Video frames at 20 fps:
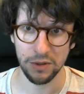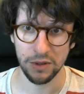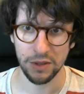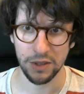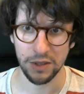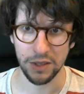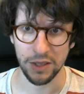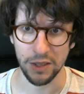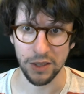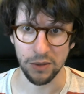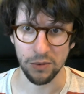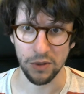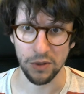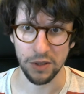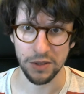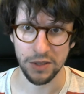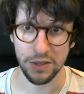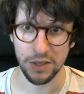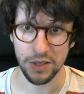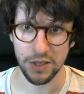
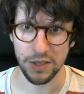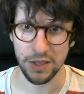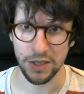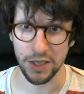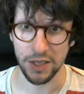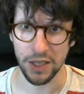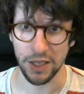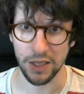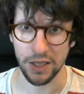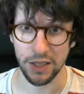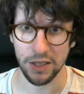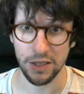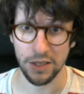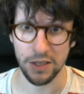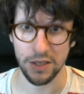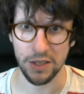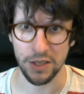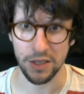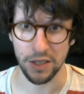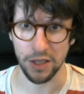equals snake
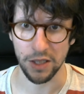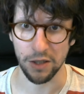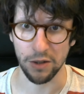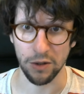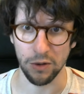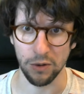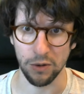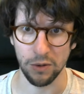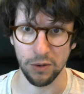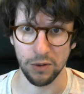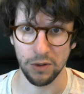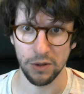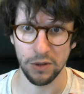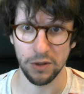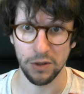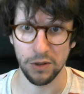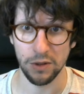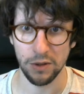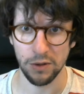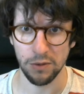0
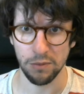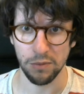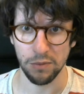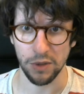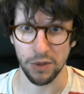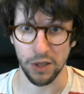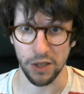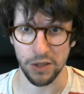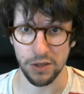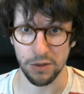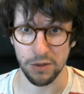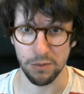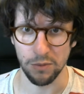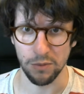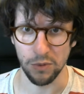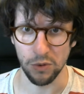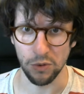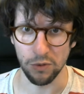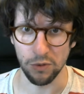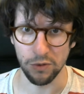plus
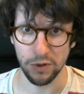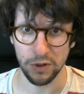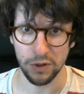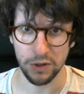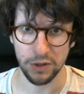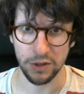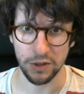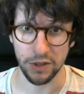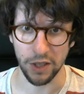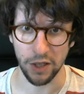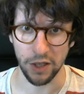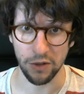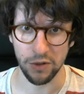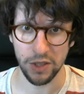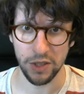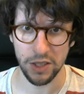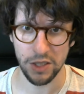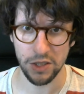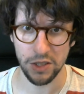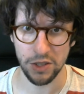move
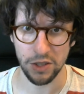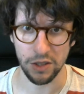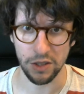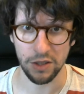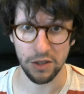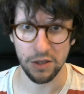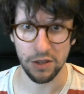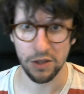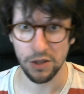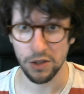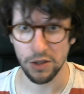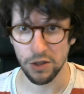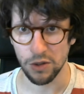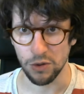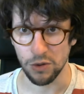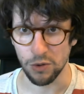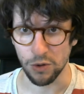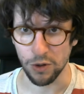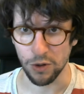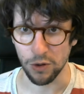direction.
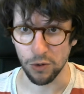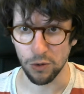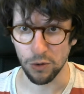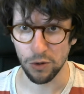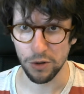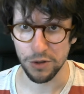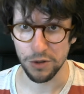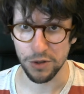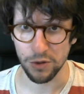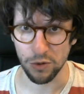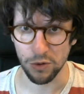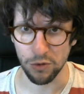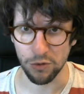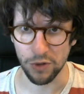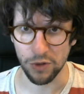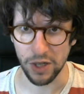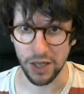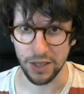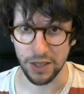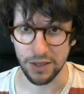You can also
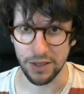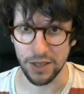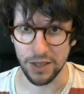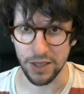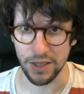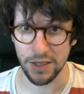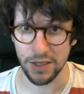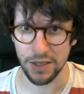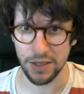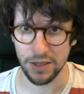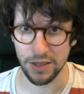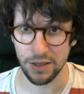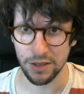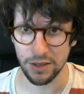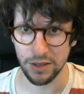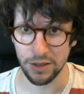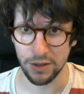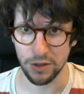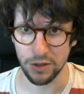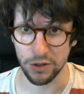write this
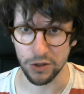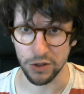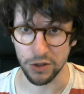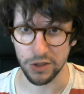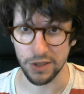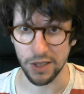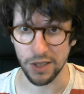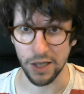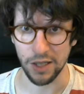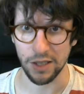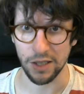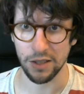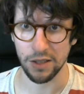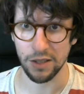just like